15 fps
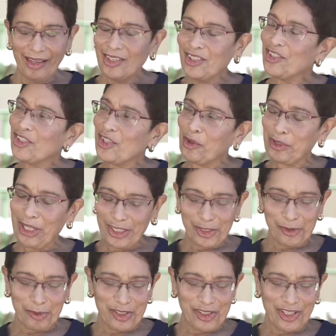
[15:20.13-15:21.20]
So let's
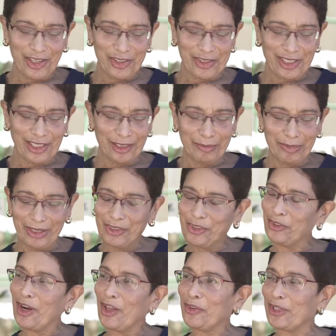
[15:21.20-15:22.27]
switch gears a little bit.
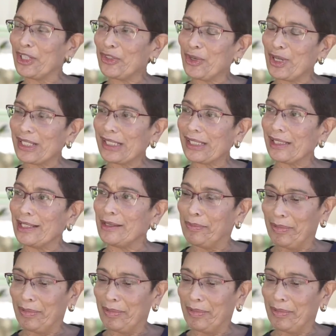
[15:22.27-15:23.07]
Your other interest, sleep.